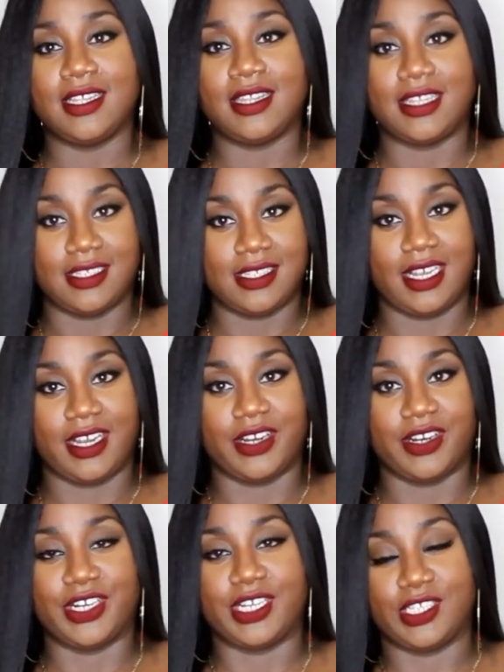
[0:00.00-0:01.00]
this
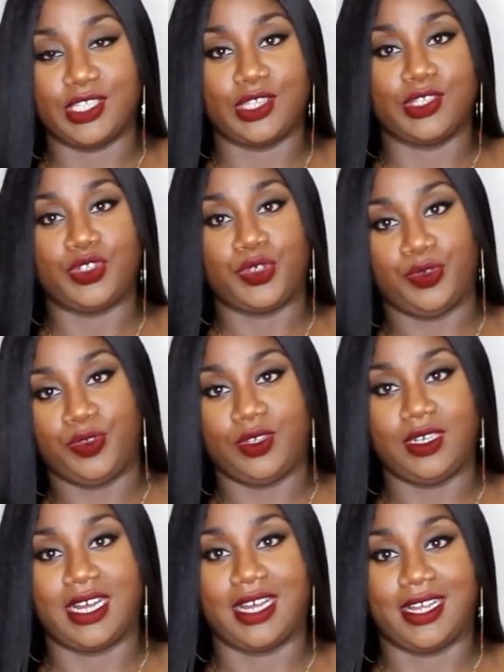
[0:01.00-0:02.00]
hair is the truth,
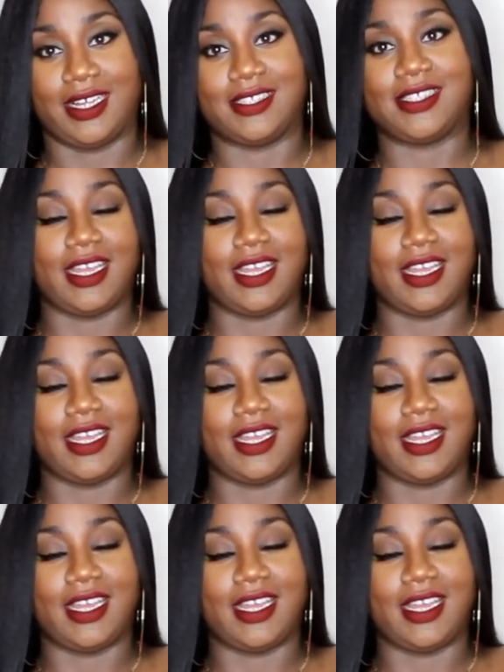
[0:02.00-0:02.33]
you guys.